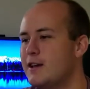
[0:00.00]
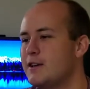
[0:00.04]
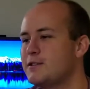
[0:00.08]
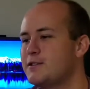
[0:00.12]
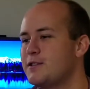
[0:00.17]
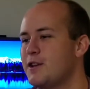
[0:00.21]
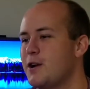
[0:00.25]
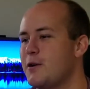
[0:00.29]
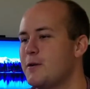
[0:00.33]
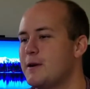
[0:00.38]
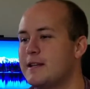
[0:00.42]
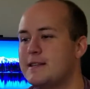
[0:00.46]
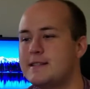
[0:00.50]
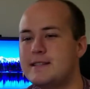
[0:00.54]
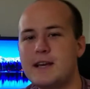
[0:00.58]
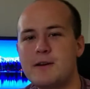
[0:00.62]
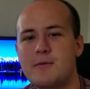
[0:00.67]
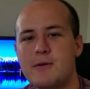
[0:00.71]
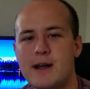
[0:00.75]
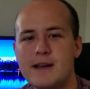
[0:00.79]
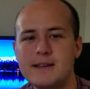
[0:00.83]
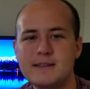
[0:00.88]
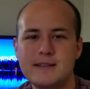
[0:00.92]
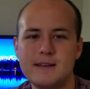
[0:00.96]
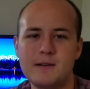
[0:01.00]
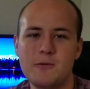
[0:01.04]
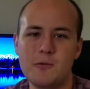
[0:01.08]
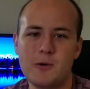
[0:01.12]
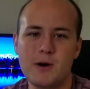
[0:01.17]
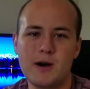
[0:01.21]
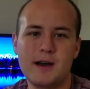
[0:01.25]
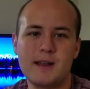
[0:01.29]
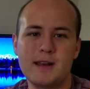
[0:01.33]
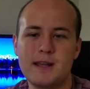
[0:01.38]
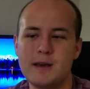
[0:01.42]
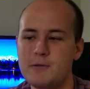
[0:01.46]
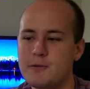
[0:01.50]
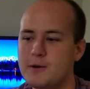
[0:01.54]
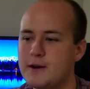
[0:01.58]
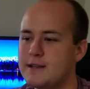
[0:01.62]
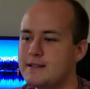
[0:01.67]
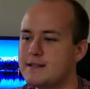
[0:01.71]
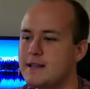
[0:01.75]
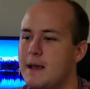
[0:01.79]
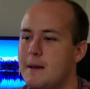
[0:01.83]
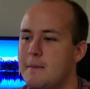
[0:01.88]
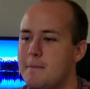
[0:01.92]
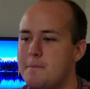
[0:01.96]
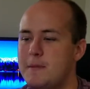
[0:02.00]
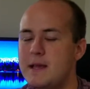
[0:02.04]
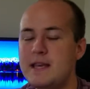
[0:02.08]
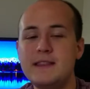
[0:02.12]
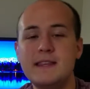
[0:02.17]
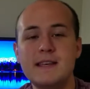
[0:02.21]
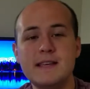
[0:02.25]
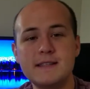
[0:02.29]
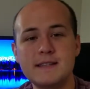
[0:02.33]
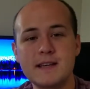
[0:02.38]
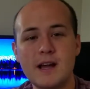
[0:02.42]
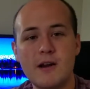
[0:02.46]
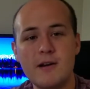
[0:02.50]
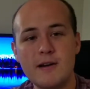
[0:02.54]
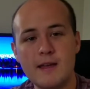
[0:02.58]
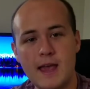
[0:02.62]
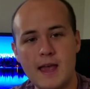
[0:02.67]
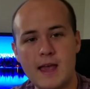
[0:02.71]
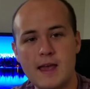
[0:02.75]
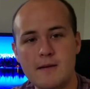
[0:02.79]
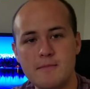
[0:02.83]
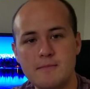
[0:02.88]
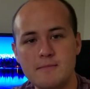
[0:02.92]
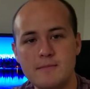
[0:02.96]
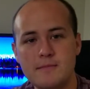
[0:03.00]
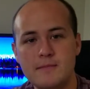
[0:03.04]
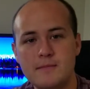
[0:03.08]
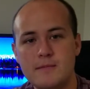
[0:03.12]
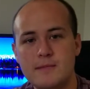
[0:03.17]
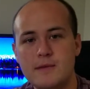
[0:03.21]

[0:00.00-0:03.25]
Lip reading: So in Dead Rising 1, it was beat the entire game